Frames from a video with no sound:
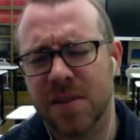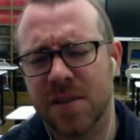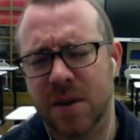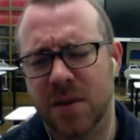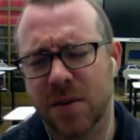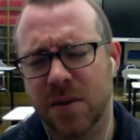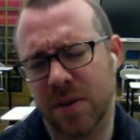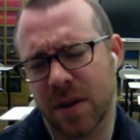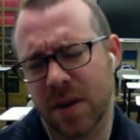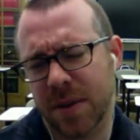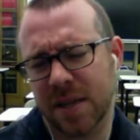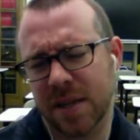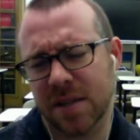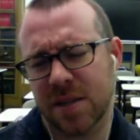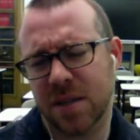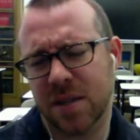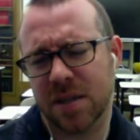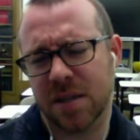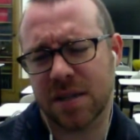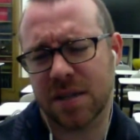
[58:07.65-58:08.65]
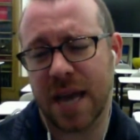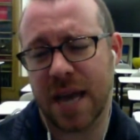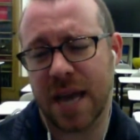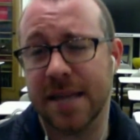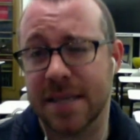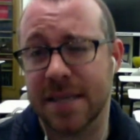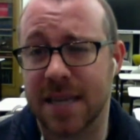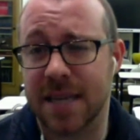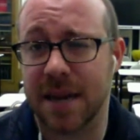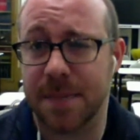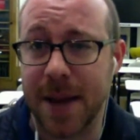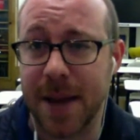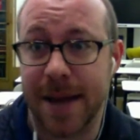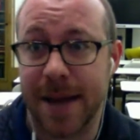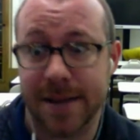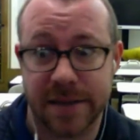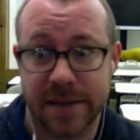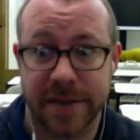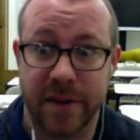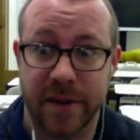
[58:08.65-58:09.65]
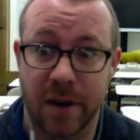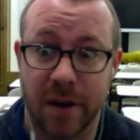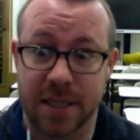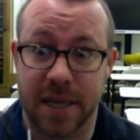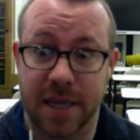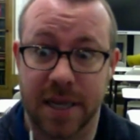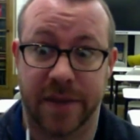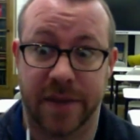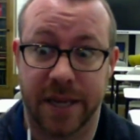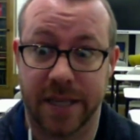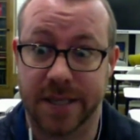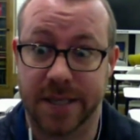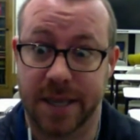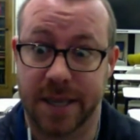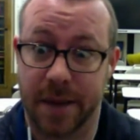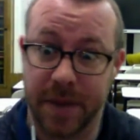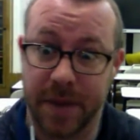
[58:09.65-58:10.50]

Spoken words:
I mean, to end this on a positive note, because I have kids coming in